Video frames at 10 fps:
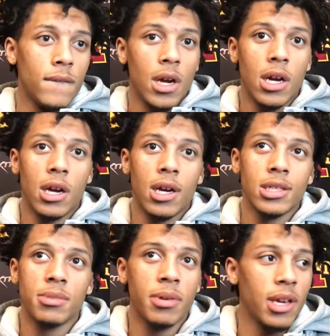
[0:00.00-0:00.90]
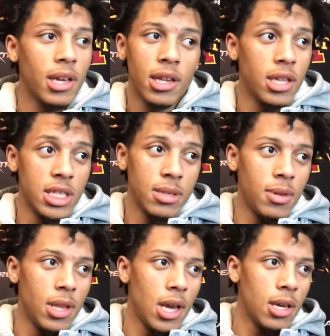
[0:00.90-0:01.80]
I've just been getting in the gym
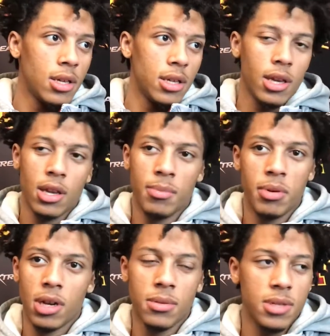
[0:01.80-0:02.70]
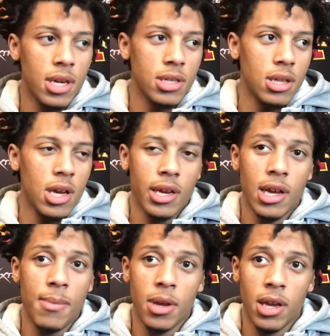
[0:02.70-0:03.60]
a lot, putting up shots a lot.
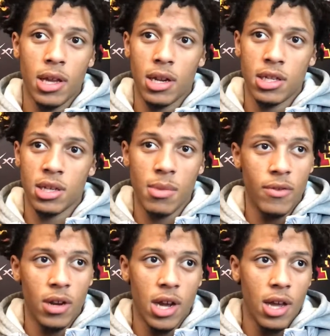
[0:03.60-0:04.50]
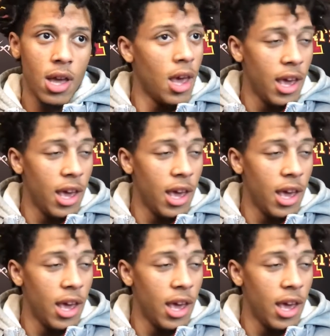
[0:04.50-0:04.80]
I've been getting in the gym every night.